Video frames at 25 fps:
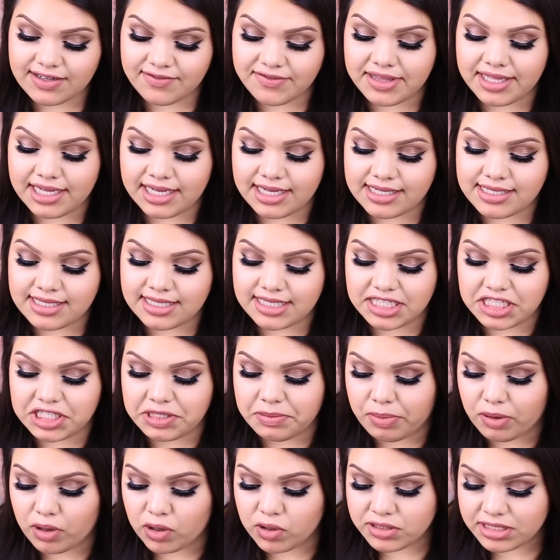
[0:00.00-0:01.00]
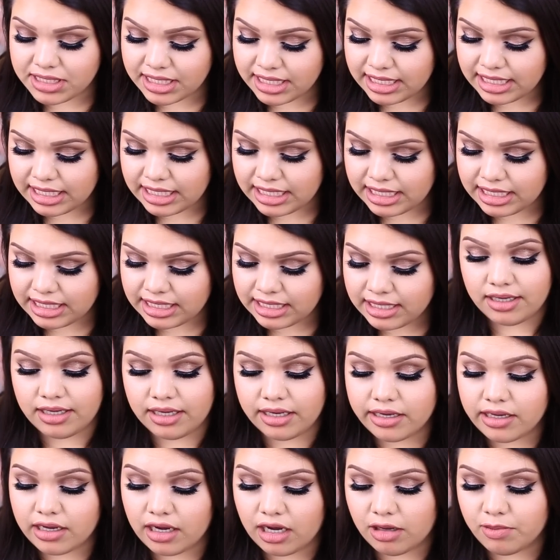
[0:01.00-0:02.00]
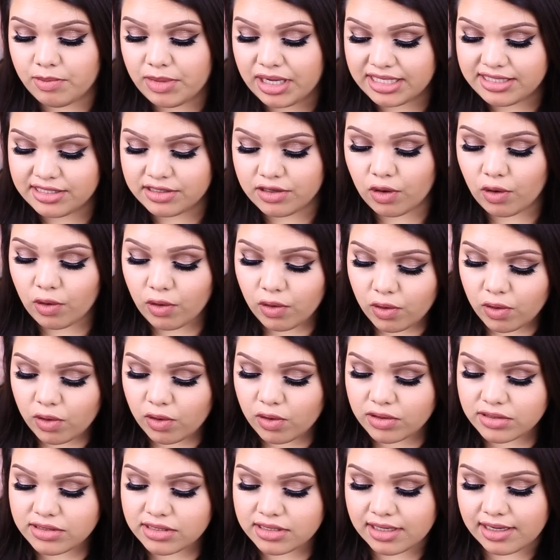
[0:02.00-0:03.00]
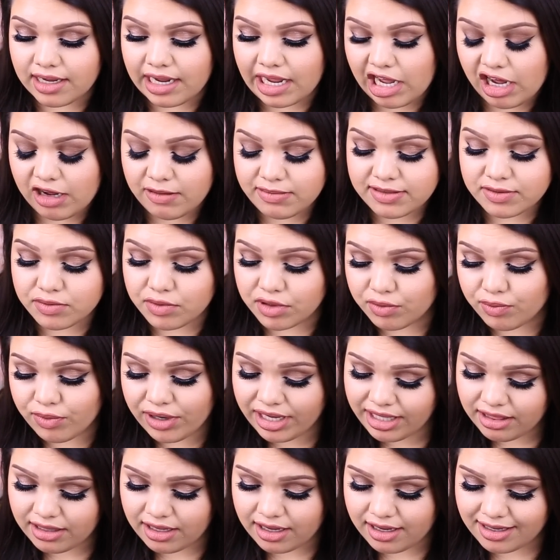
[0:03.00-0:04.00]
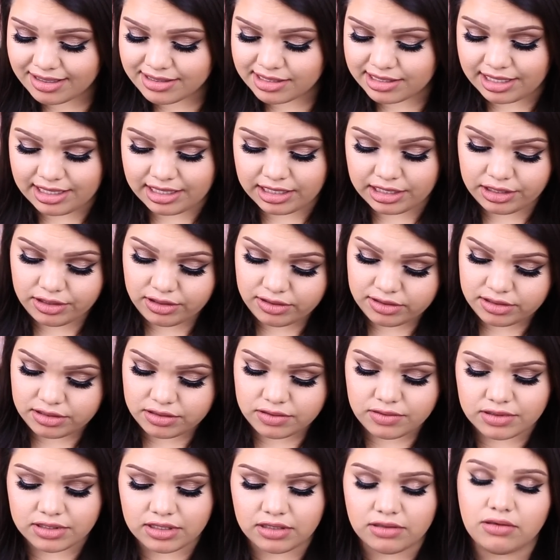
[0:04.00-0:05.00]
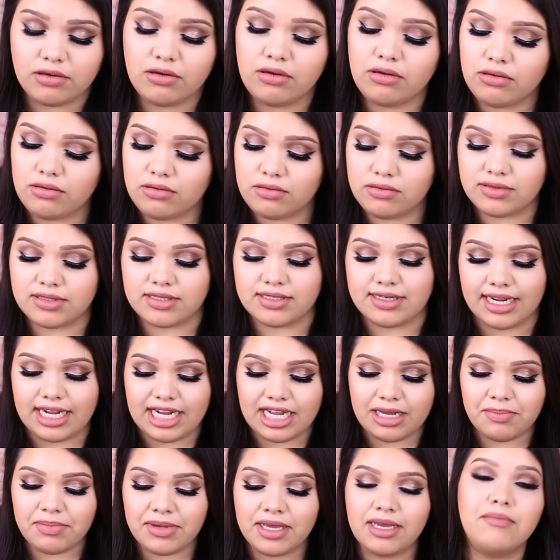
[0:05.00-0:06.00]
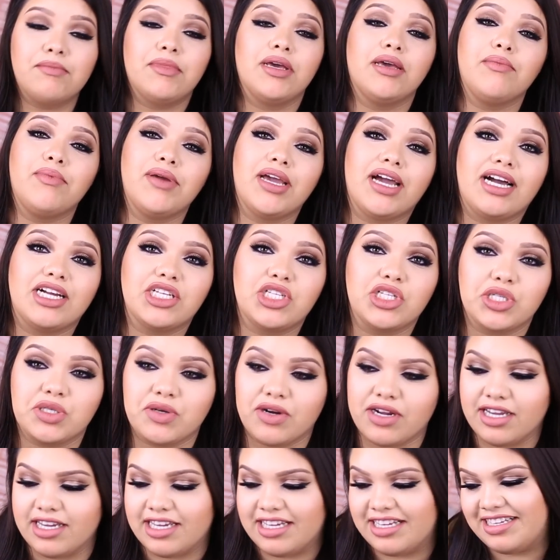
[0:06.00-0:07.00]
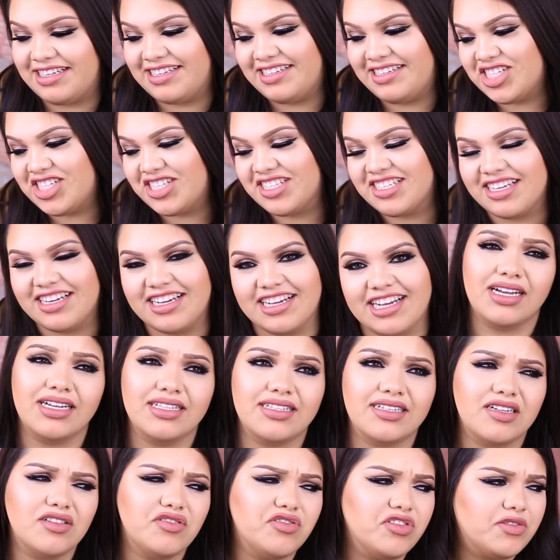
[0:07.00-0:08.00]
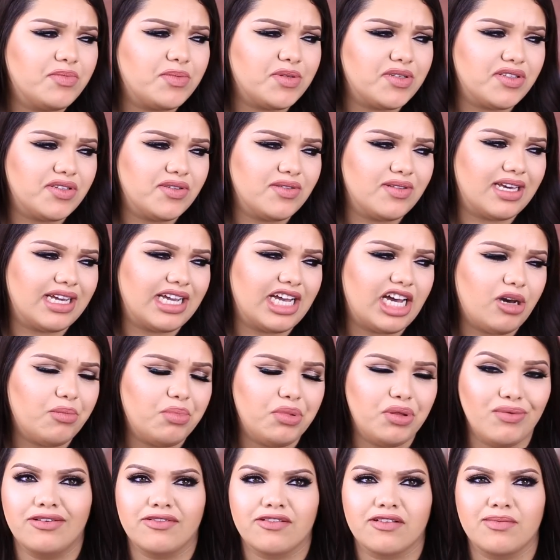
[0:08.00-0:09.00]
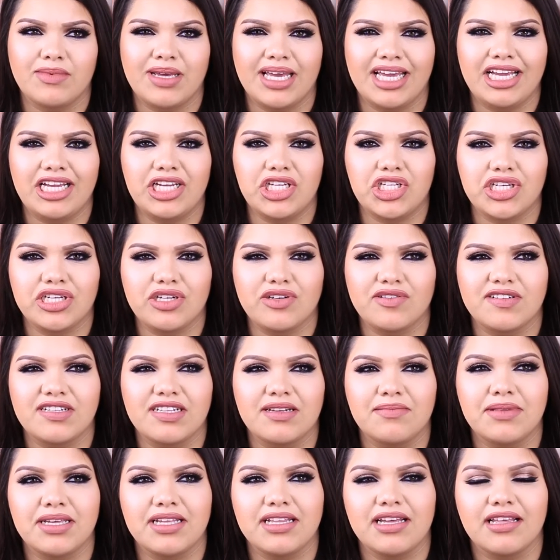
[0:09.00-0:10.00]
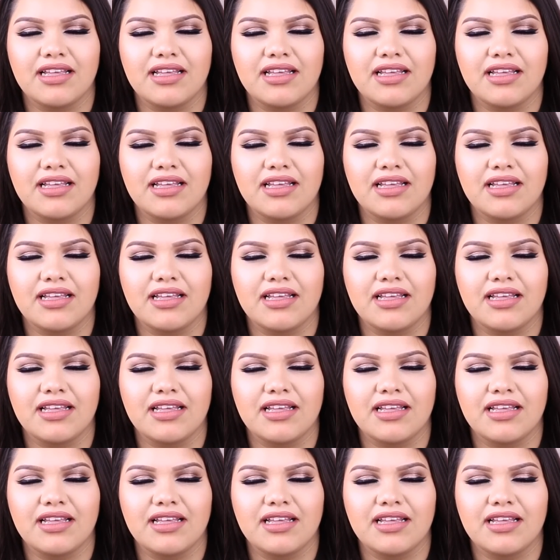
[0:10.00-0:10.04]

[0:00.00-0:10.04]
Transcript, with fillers: of this is supposedly it combats colds, it helps with weight loss and cures those. skin. Oh snap, maybe I should try it. just kidding. It's also supposed to like help you from aging or something